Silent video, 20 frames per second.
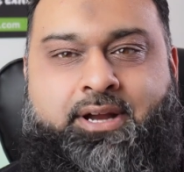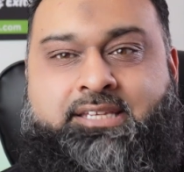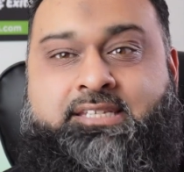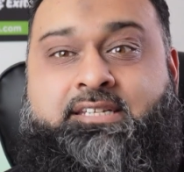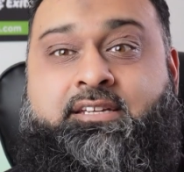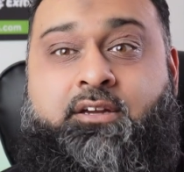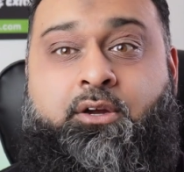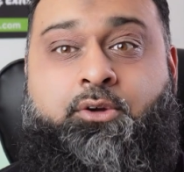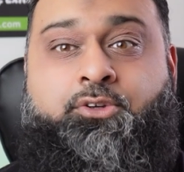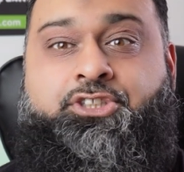
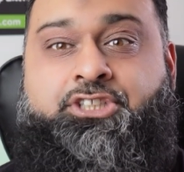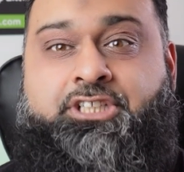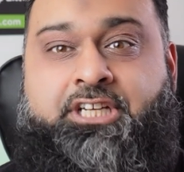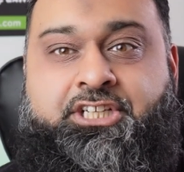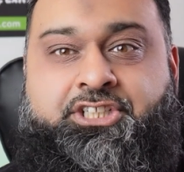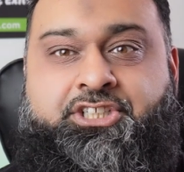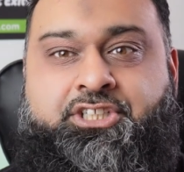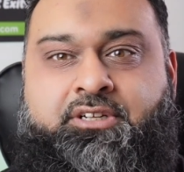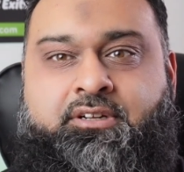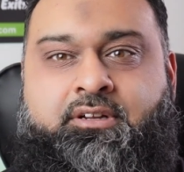
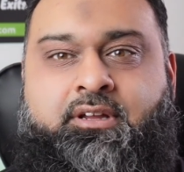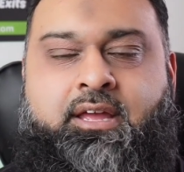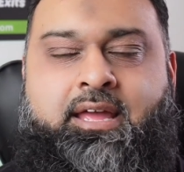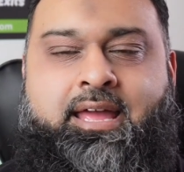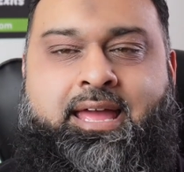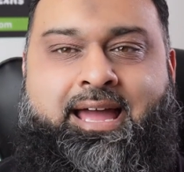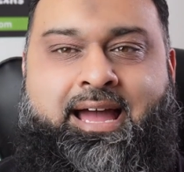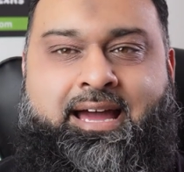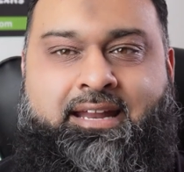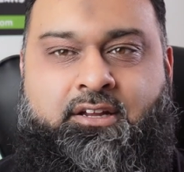negotiation
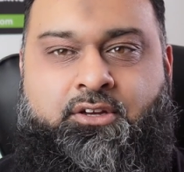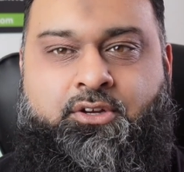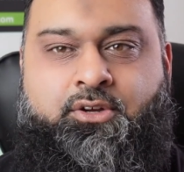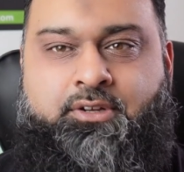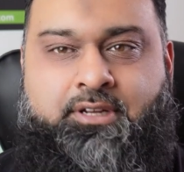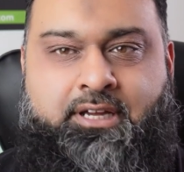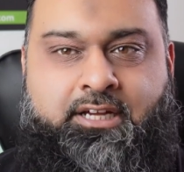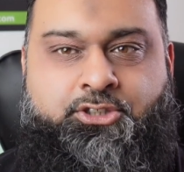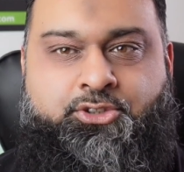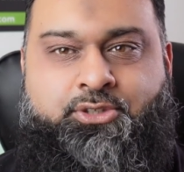and a
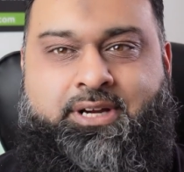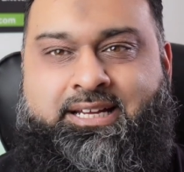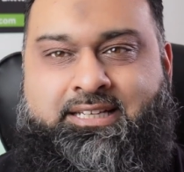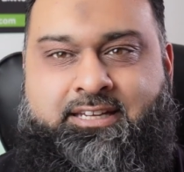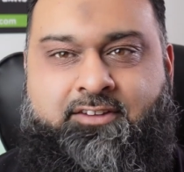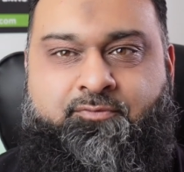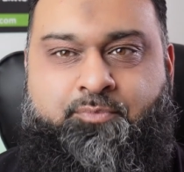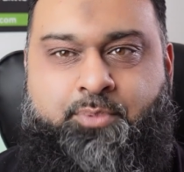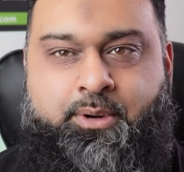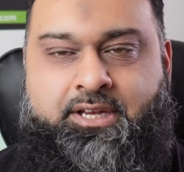good
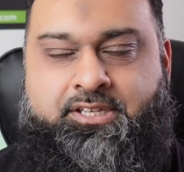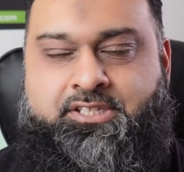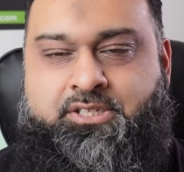attractive price.